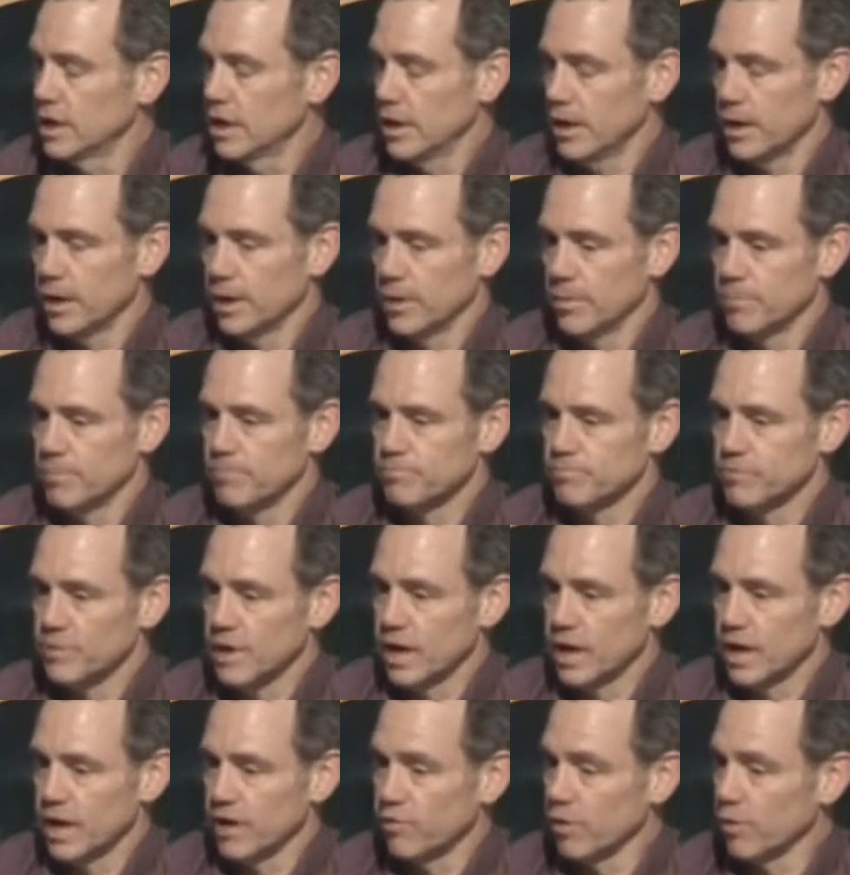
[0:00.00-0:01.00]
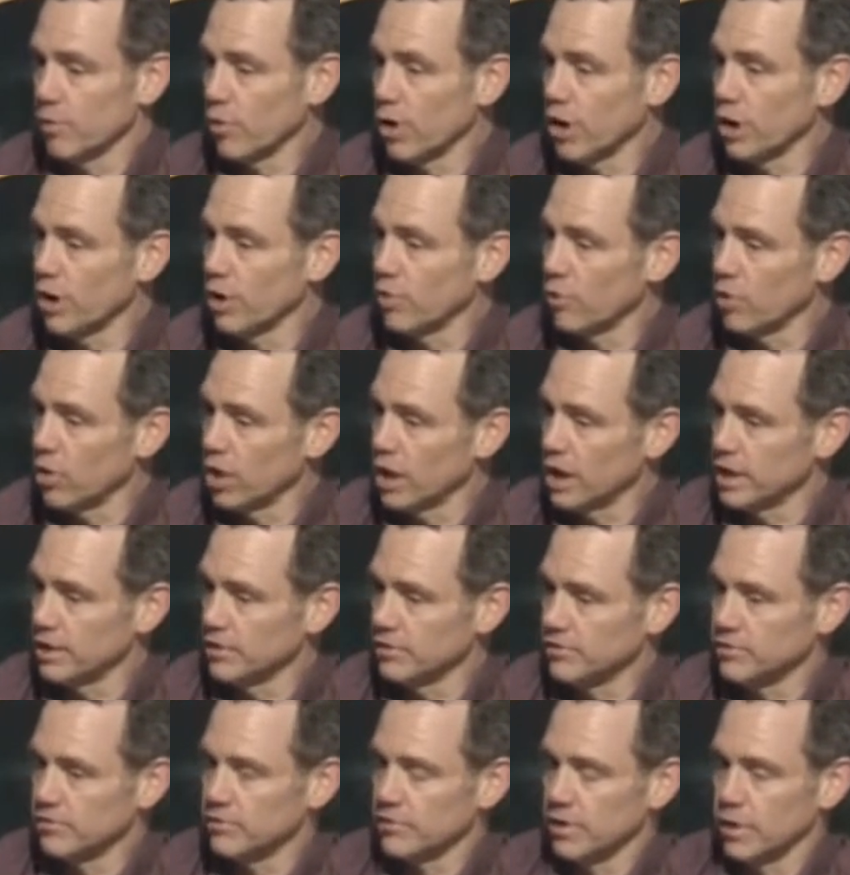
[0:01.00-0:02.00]
Um, and every runner
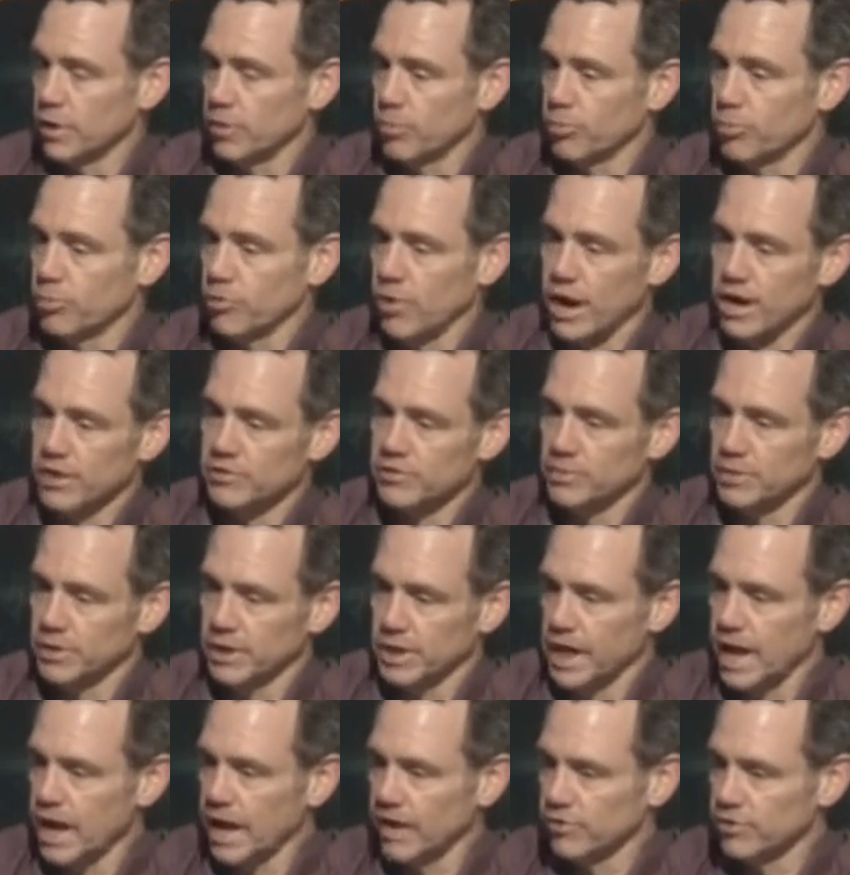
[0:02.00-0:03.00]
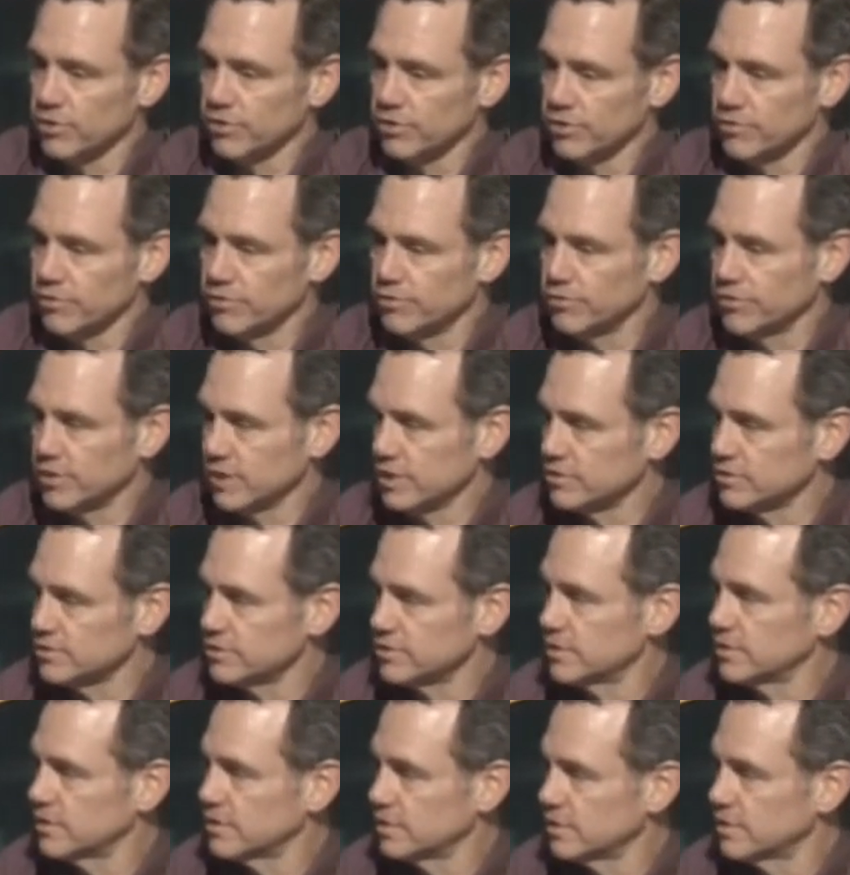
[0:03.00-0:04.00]
runs approximately an average of
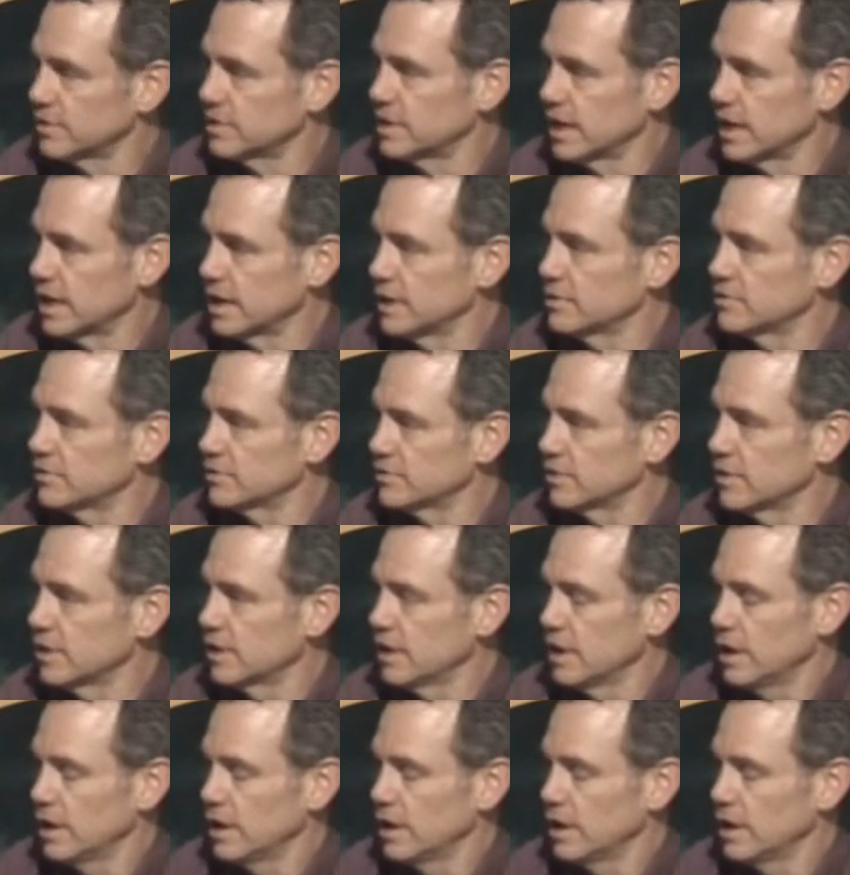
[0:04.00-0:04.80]
six days.